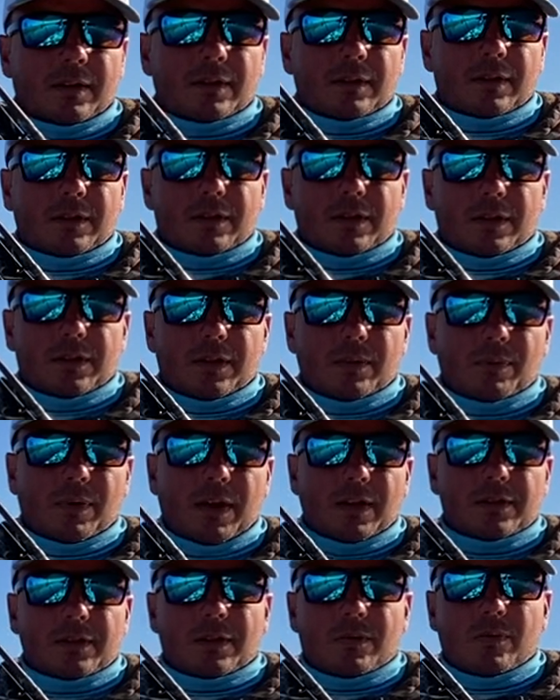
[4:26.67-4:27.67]
So it's just your
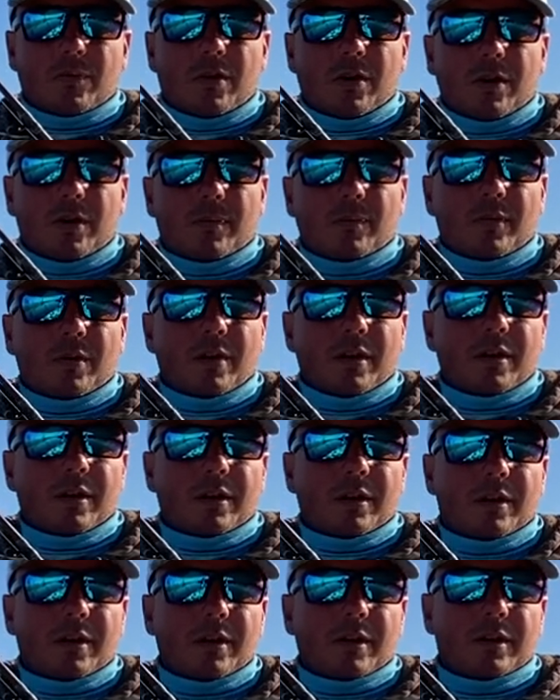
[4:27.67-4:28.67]
basic worm rig.
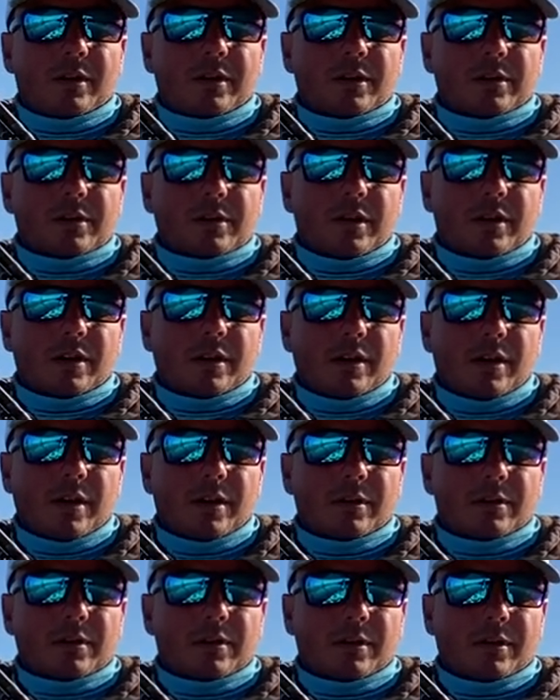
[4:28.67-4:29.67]
You know, you're just gonna
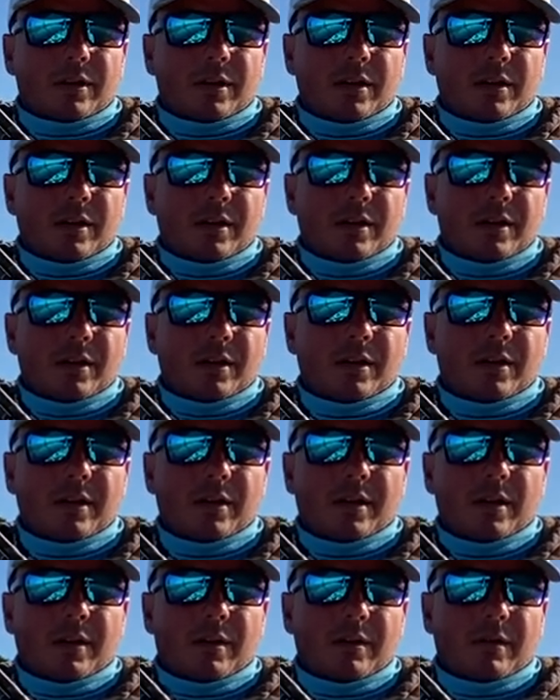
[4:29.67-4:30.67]
nose hook it
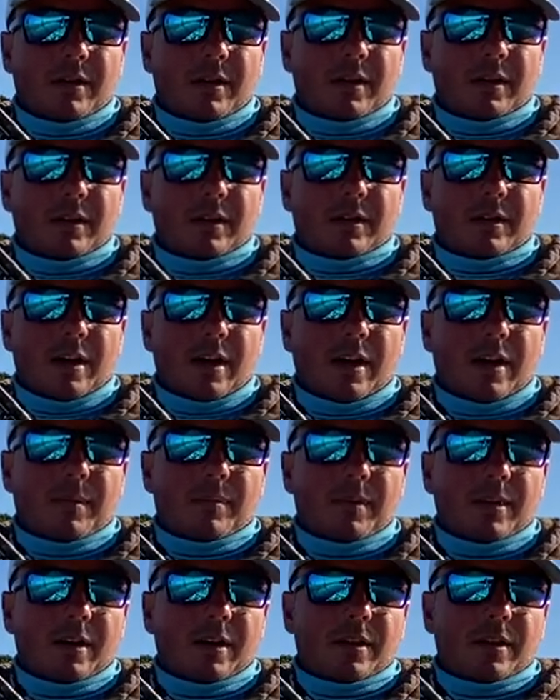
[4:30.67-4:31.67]
right at the top
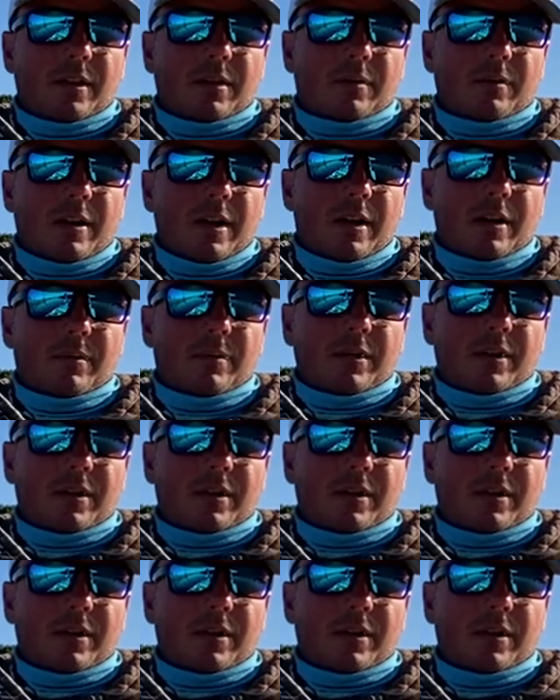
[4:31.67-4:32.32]
and then thread it with,